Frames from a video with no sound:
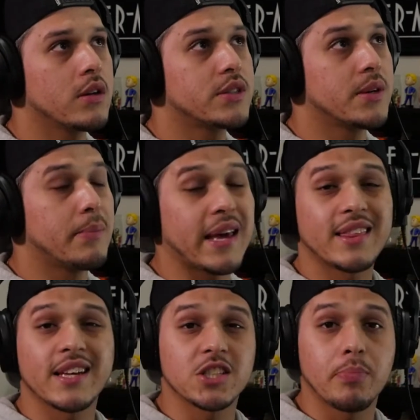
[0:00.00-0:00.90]
to make
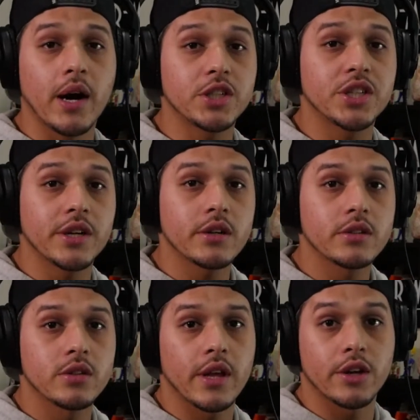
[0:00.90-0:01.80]
things punchier,
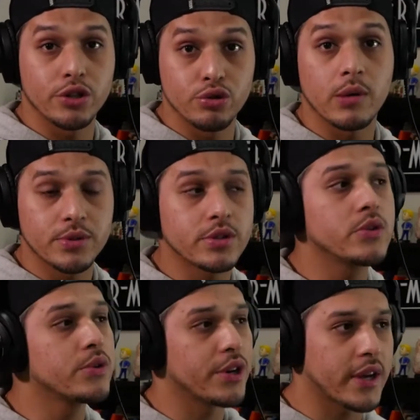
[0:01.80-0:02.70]
so like your drums
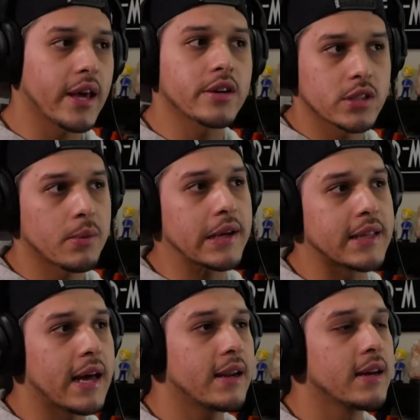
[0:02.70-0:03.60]
too, your kick or something like
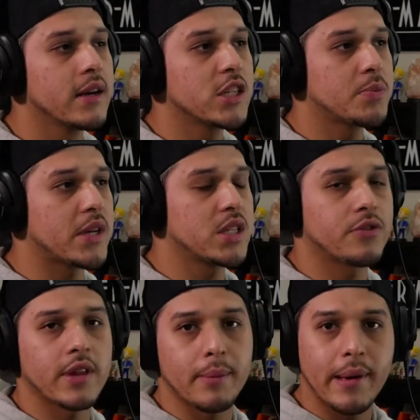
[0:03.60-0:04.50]
that, especially
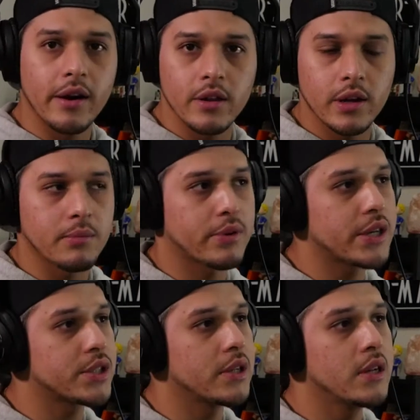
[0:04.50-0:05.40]
for like parallel
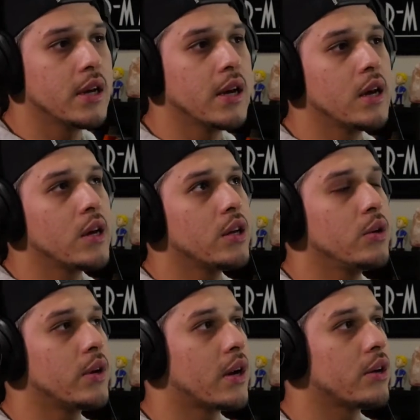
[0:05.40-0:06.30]
compression.
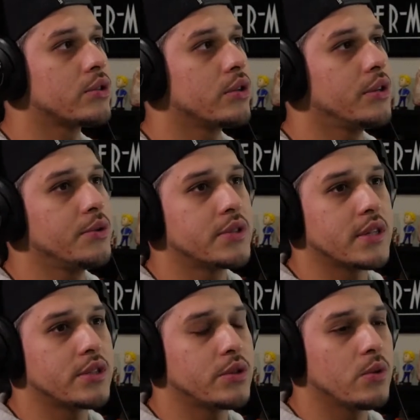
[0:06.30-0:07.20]
You could also use
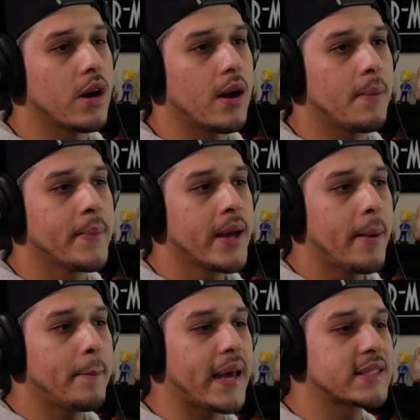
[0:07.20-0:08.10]
it to
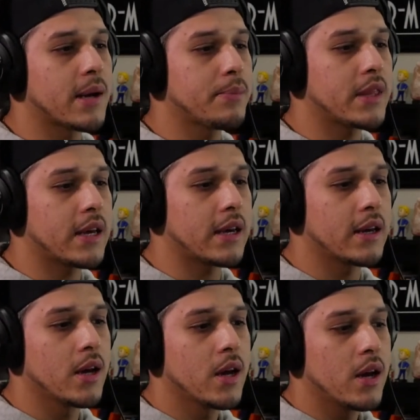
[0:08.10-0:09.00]
make
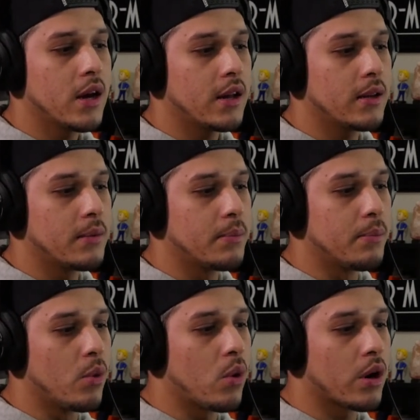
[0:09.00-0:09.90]
something
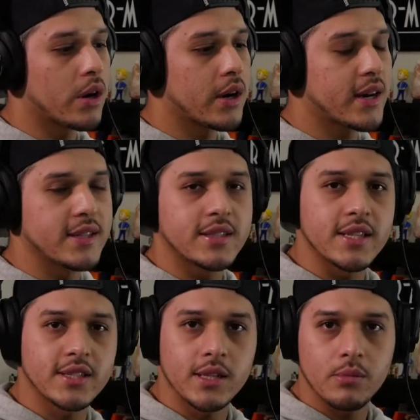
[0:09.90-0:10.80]
more
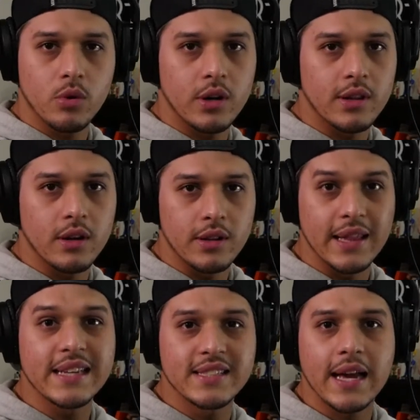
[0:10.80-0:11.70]
consistent,
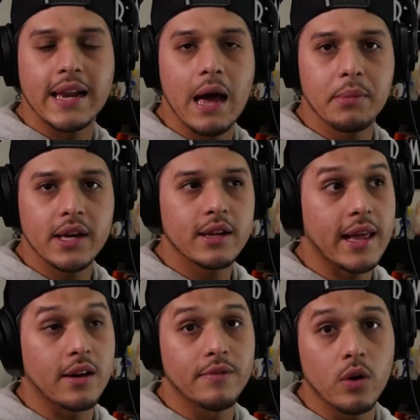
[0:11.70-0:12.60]
less dynamic,
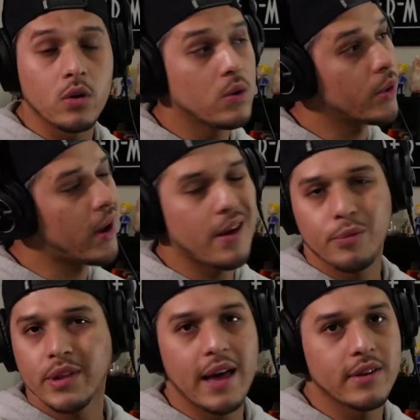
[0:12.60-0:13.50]
like a vocal. We don't
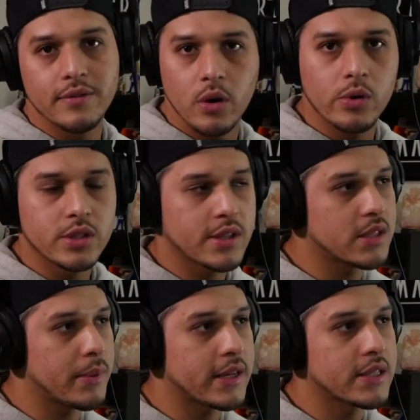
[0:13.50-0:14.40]
really have any vocals in
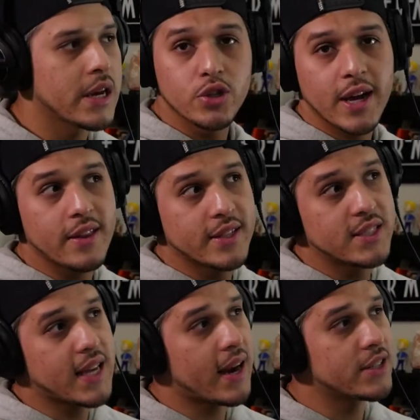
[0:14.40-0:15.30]
this mix. So again, this is kind of